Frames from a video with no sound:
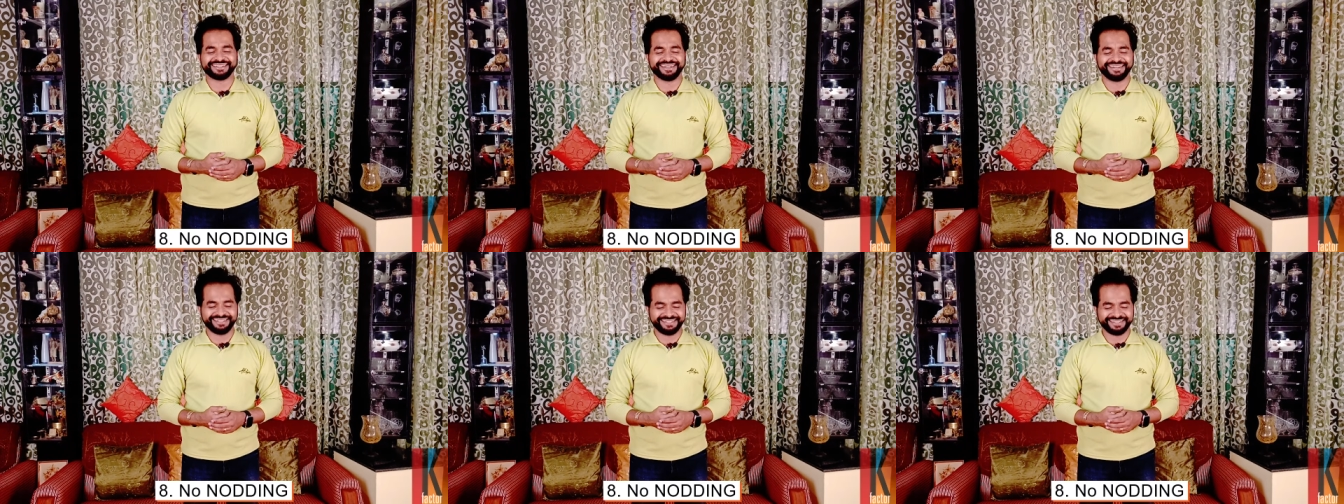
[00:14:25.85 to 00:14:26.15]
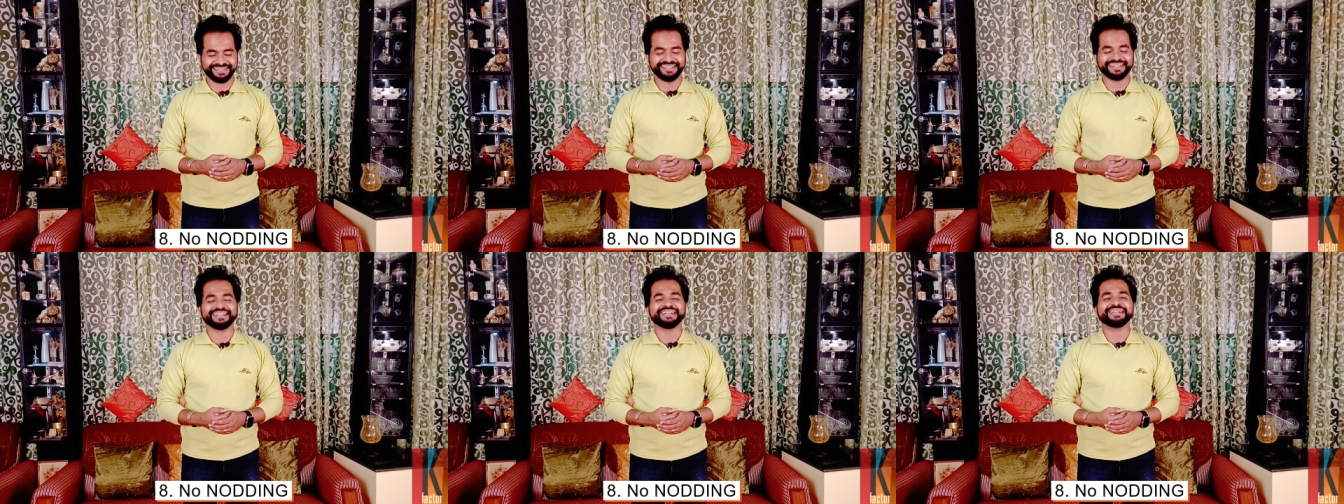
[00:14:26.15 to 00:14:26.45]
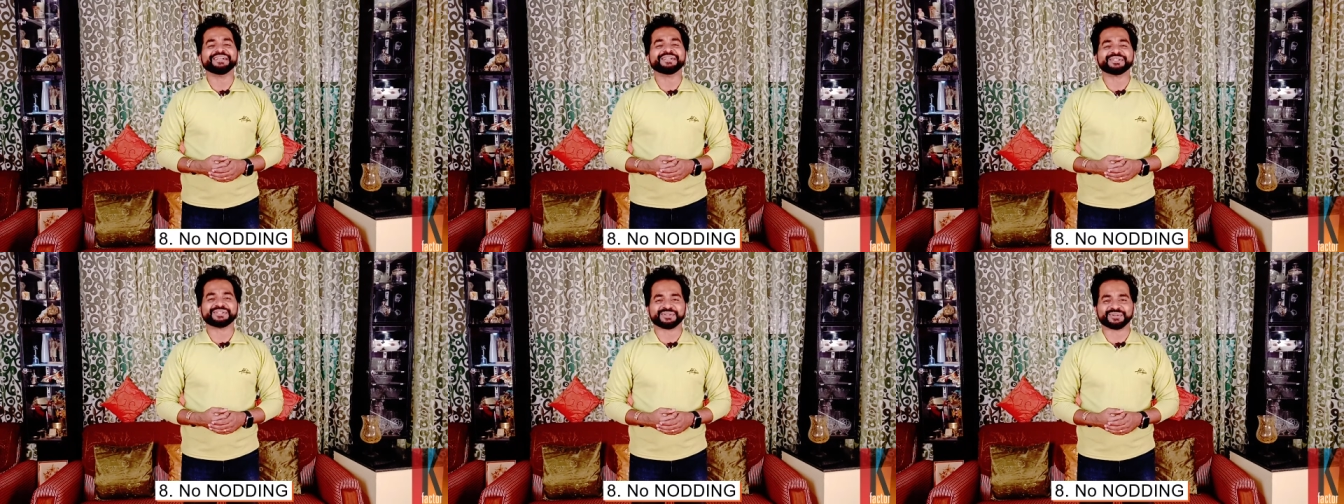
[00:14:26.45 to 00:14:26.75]
Right?
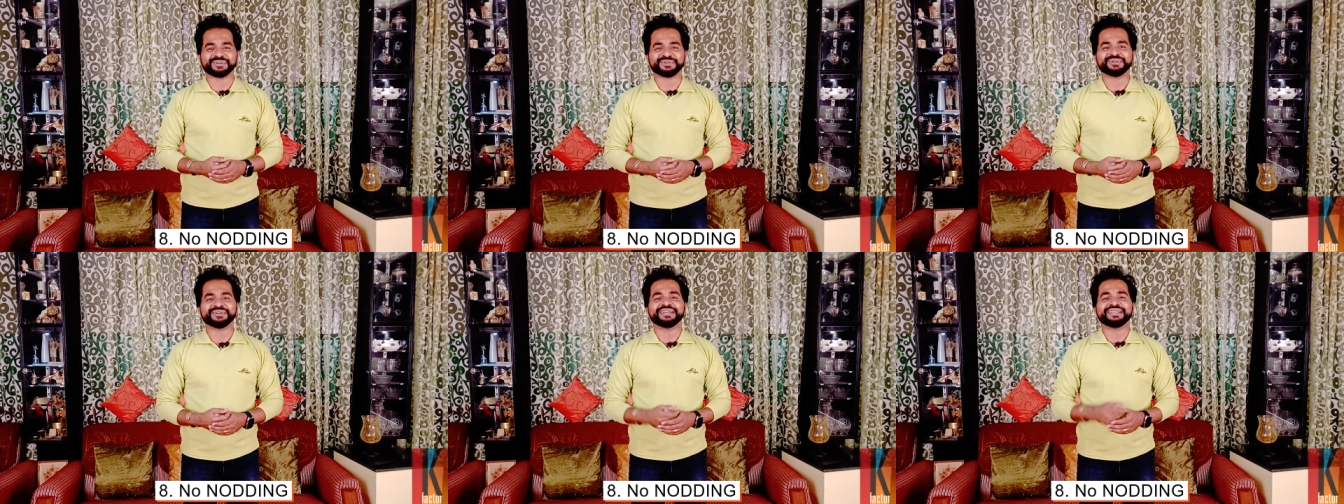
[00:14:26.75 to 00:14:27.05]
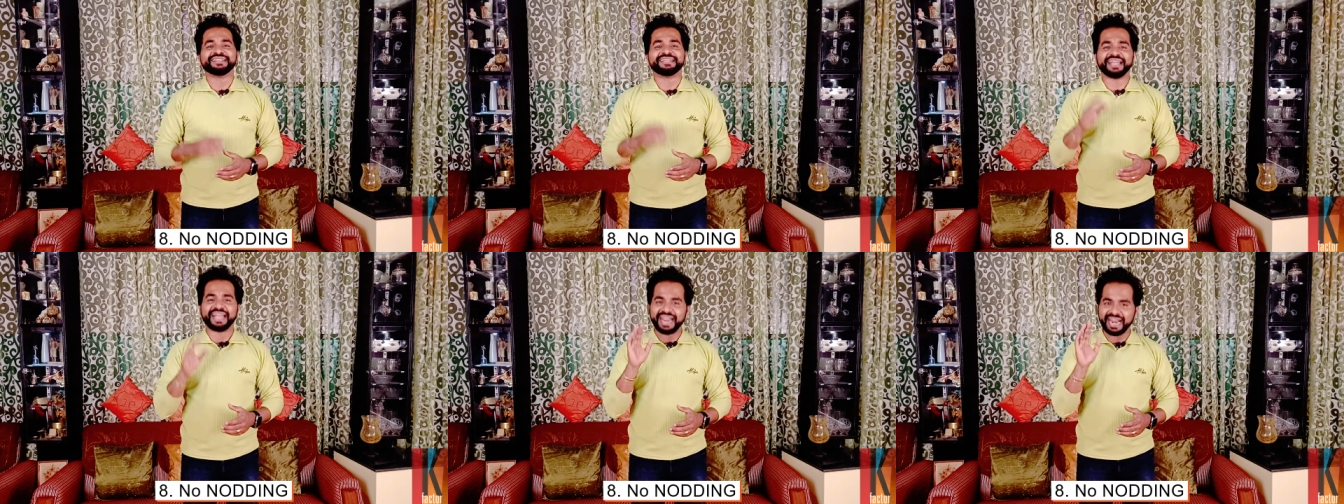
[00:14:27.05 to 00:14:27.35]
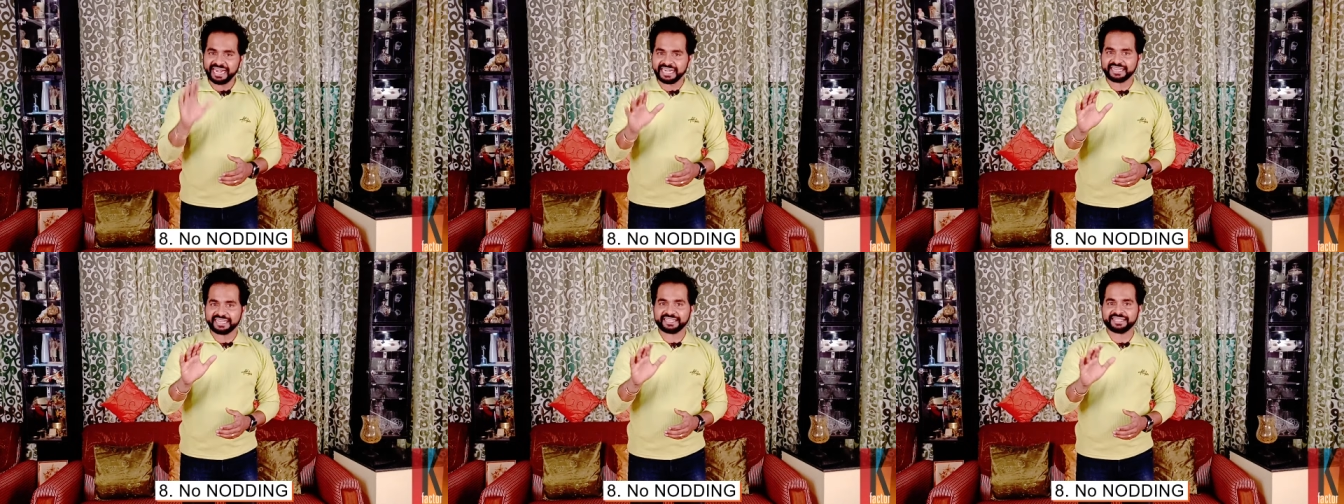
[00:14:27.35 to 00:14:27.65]
So the
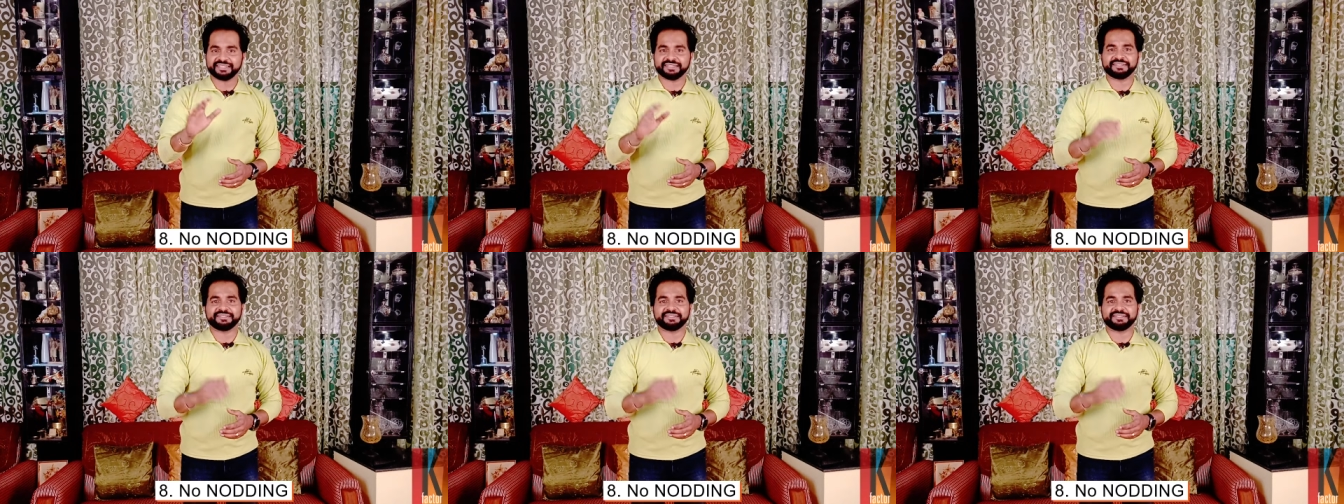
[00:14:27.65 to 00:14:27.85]
8th